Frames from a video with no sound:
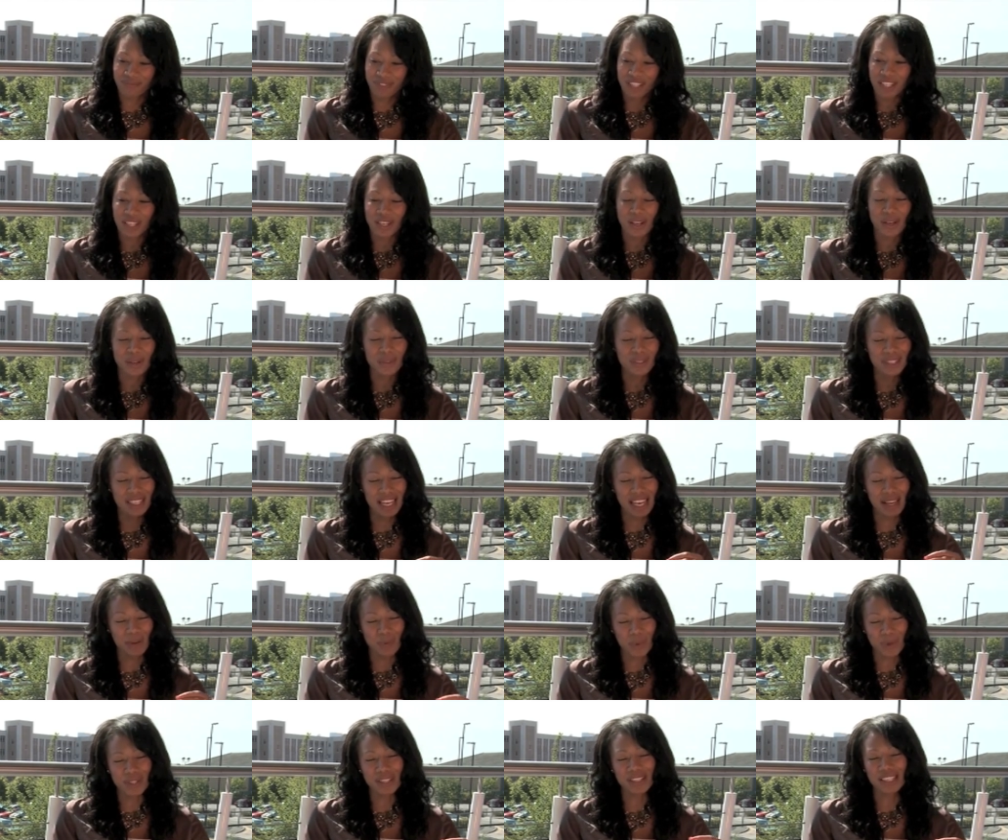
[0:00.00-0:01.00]
you know,
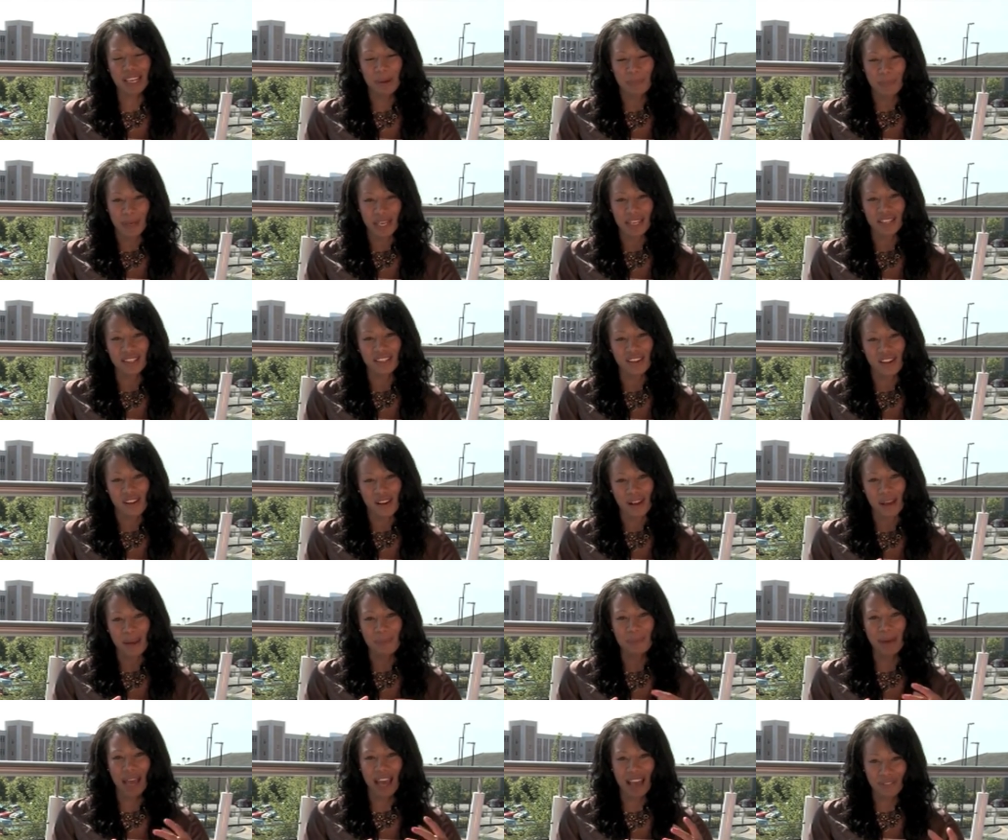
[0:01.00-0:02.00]
take one step at a
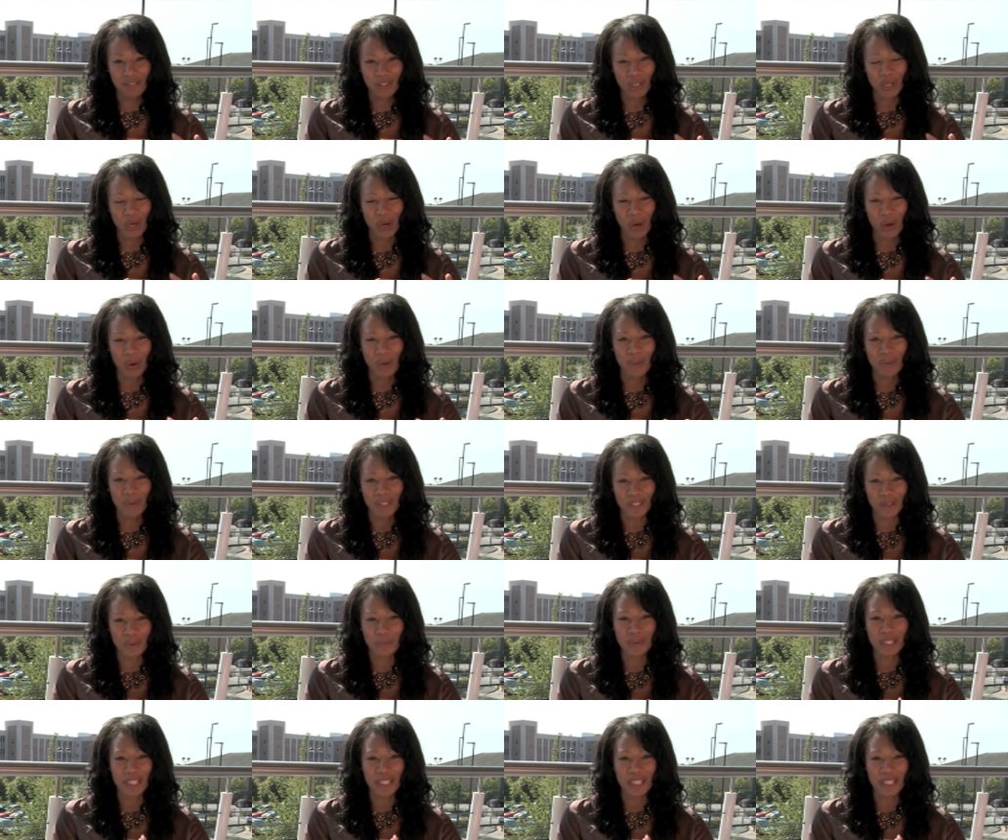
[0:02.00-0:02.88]
time, have a go, and you'll be